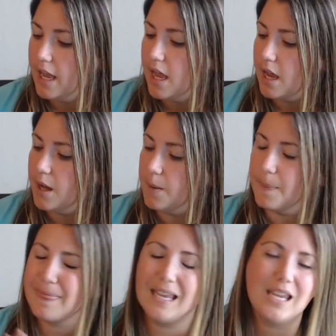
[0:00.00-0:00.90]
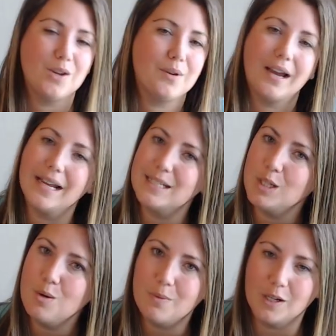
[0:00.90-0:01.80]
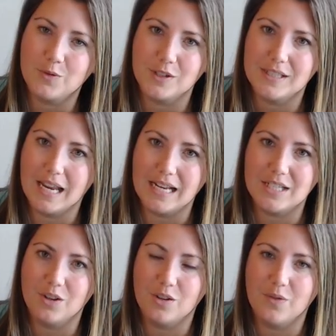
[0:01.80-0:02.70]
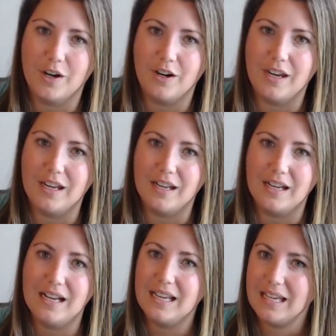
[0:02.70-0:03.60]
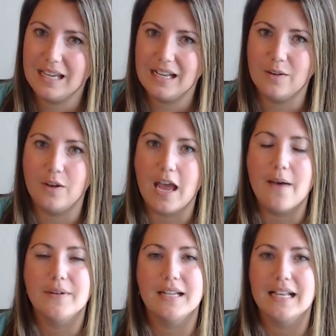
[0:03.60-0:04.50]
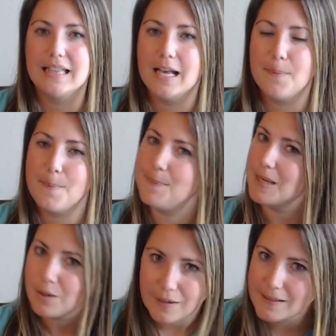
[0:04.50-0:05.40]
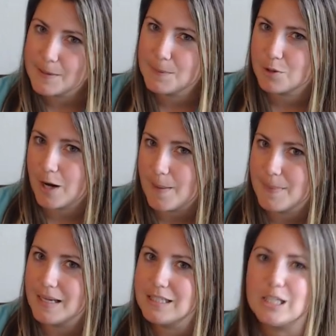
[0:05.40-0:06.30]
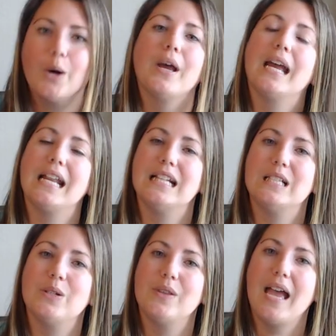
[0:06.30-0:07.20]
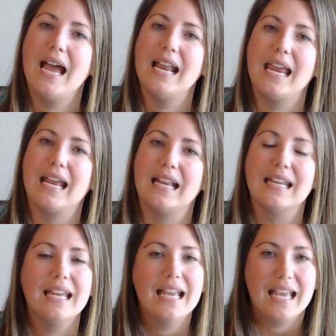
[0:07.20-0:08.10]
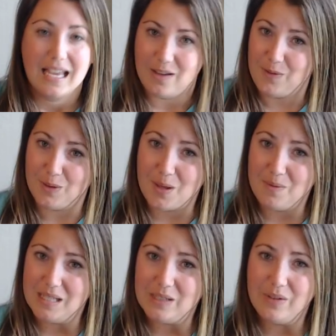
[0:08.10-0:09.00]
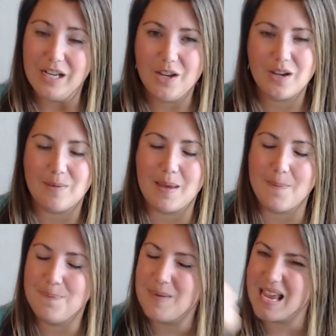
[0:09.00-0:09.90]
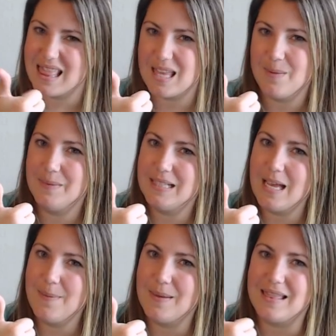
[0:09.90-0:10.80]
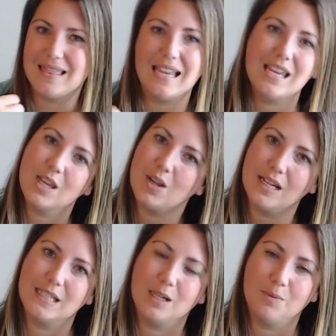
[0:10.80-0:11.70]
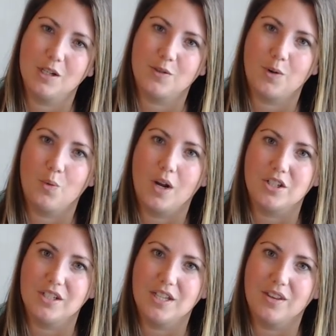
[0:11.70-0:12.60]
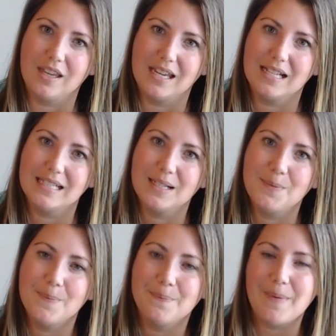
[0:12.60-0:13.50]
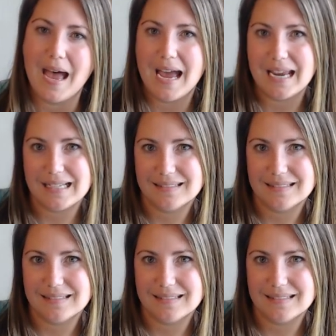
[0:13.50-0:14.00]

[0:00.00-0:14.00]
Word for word: Um, thank you guys so much for staying till the very end. And again, if you haven't hit that big red subscribe button, go ahead and do that. And if you love this video, give me a big thumbs up, and thank you guys so much for watching till the end. Bye!